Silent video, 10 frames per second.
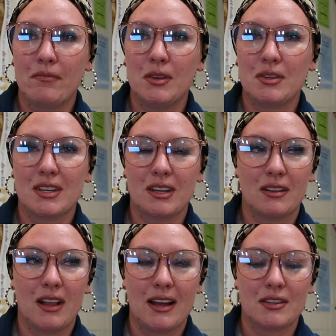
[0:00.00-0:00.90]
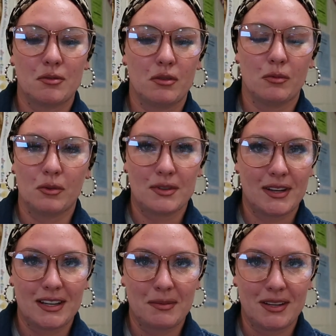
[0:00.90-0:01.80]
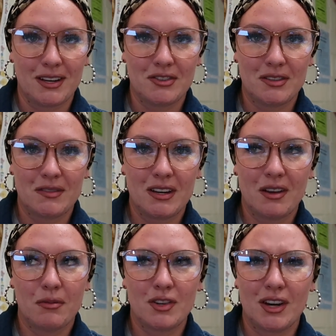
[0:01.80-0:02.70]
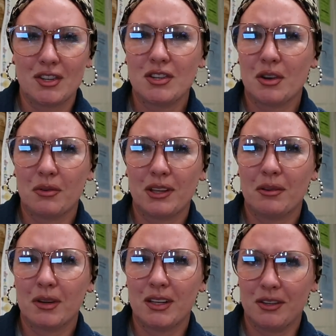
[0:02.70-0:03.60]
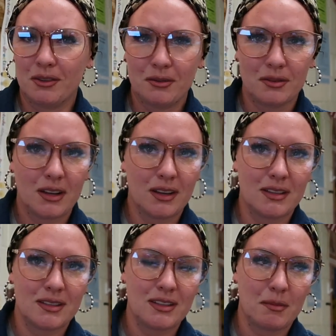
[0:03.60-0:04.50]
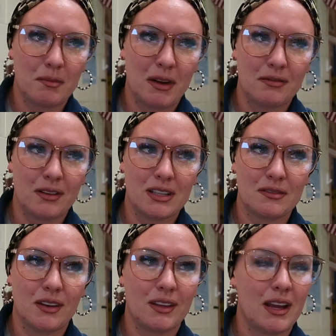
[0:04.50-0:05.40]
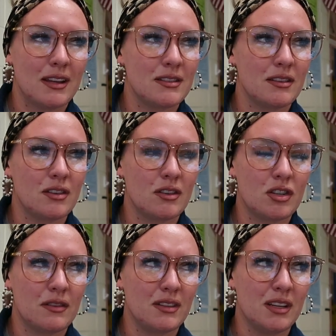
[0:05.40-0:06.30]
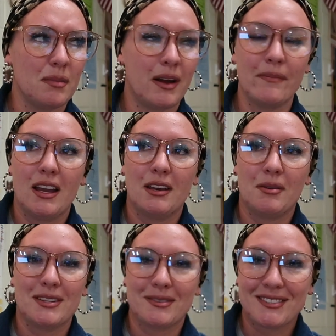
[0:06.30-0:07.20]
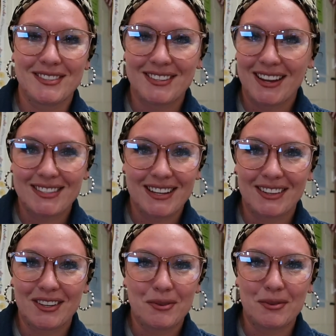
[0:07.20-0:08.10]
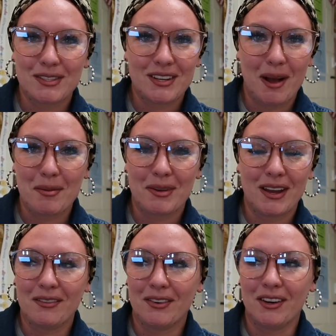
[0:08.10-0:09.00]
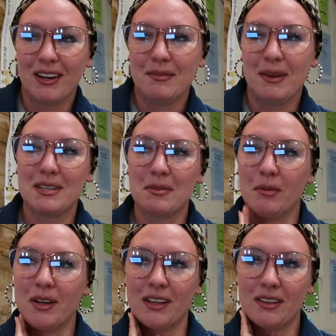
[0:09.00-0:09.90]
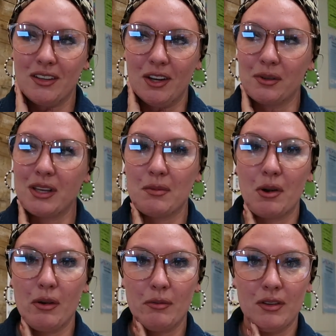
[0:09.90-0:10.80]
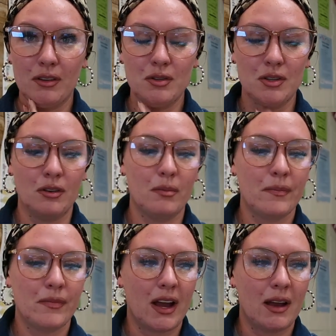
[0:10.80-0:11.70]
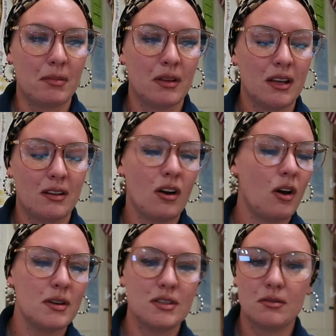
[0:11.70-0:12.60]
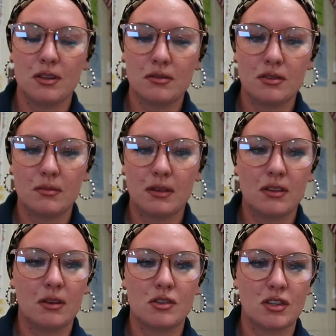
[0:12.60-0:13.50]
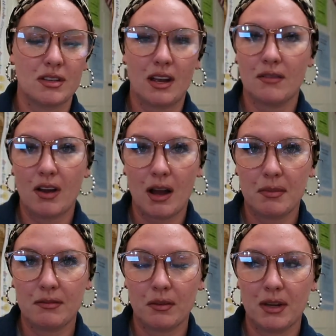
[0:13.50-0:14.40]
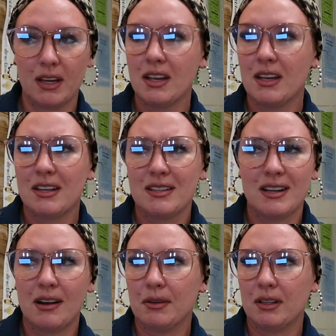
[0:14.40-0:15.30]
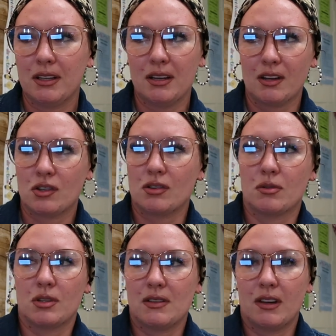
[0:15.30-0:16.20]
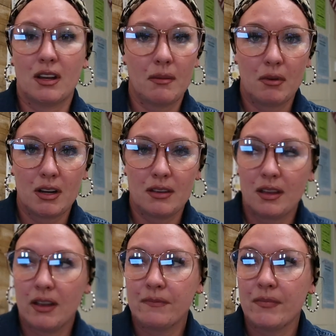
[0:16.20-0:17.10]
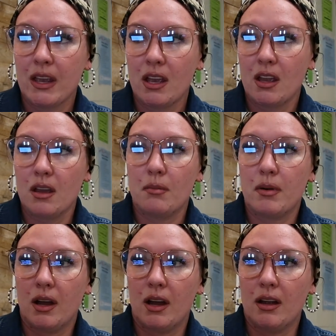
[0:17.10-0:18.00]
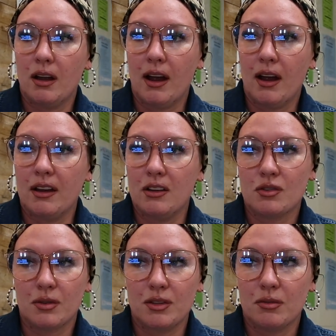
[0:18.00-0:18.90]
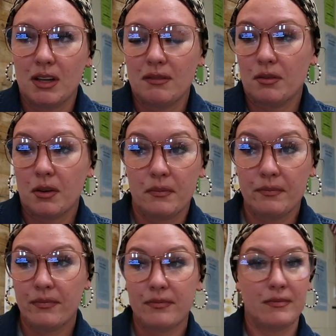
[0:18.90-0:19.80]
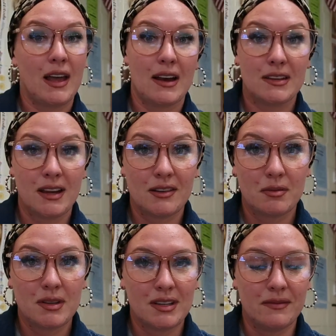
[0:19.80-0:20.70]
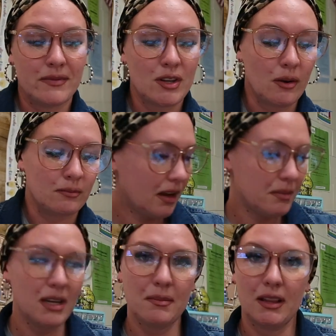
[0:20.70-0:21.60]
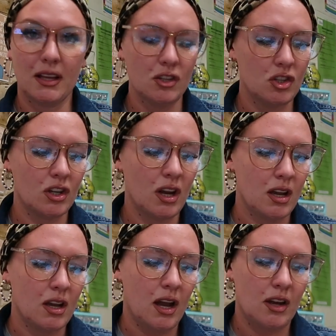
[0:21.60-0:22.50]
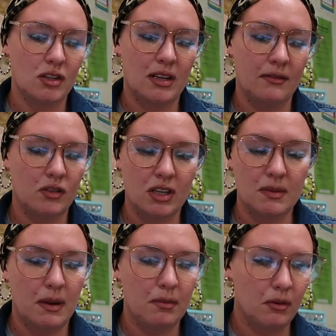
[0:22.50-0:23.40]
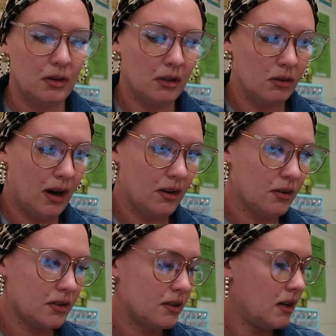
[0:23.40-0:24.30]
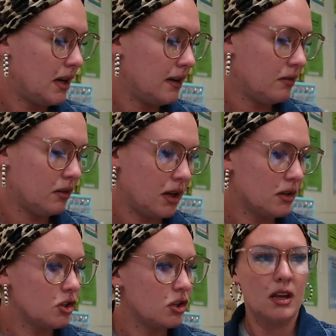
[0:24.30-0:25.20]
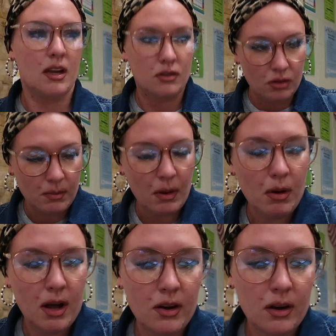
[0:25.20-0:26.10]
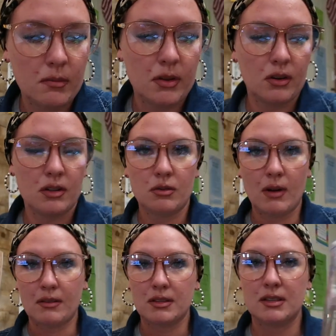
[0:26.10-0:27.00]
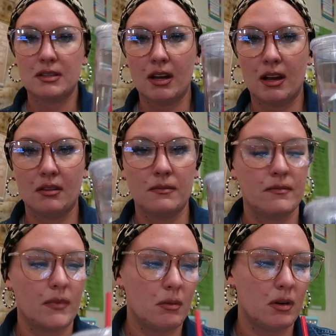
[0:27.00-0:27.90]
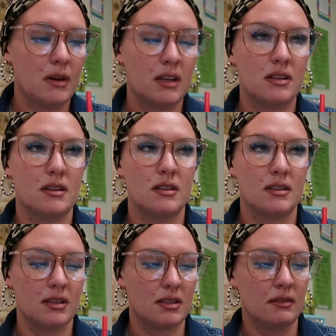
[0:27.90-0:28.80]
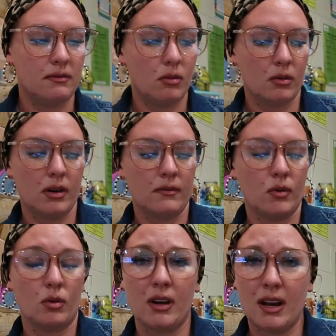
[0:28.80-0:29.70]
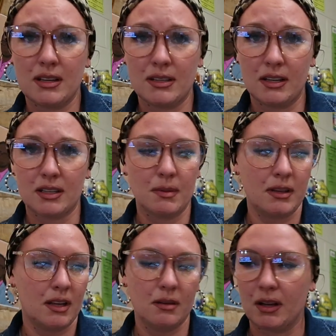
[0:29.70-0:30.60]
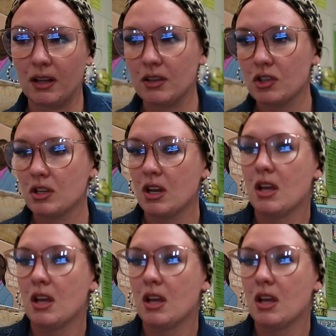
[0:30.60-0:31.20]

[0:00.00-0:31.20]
music classroom rules and expectations video, which I should totally redo because some of my philosophy on that has shifted. But anyways, that's like the coolest compliment ever and makes me want to, you know, keep going with YouTube. I plan on always doing YouTube, even though it's just kind of a hobby for me. It's not really an extra source of income or anything, but I enjoy doing it for that exact reason. So I'm gonna eat my lunch. I just have cheese, pepperoni, and crackers today for lunch, and drink my water. I'm 32 ounces down. I want to make it to 64 or 96 by the end of my lunch.